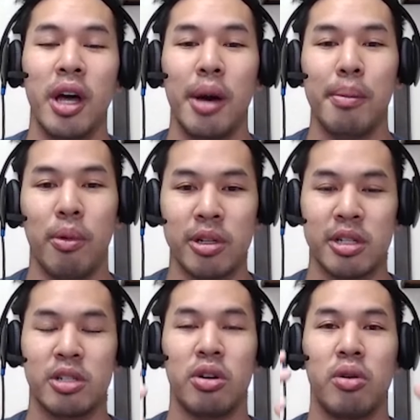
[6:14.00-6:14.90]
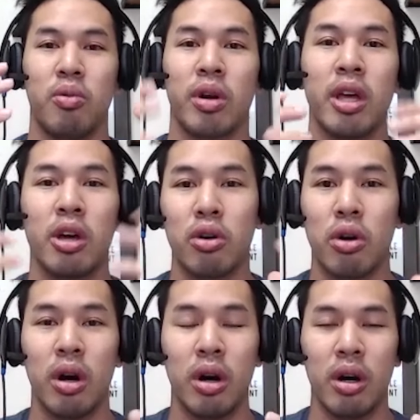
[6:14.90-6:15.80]
But once I started working
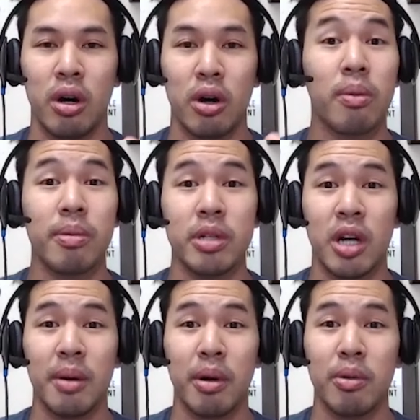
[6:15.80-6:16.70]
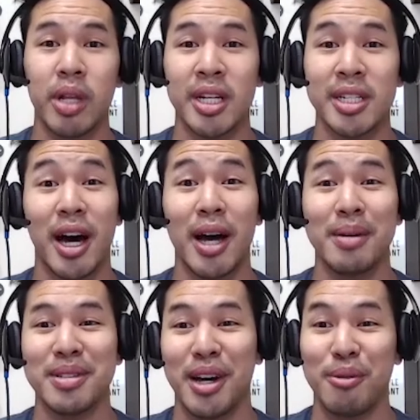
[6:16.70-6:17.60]
uh, a corporate job, I realized time
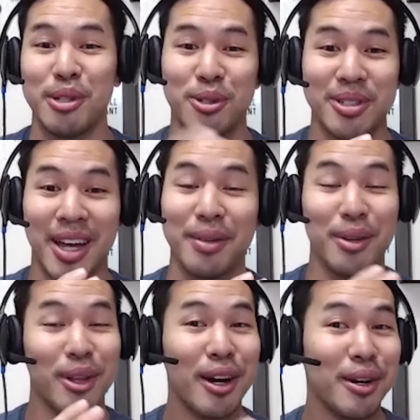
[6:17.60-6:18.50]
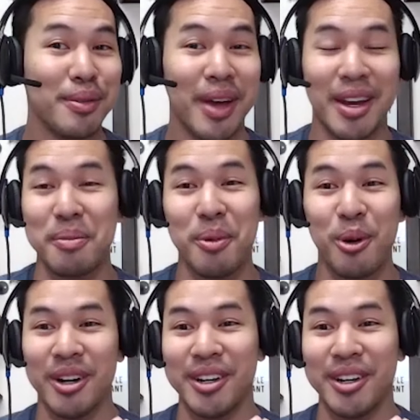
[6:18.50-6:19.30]
is not a resource I have a lot of anymore.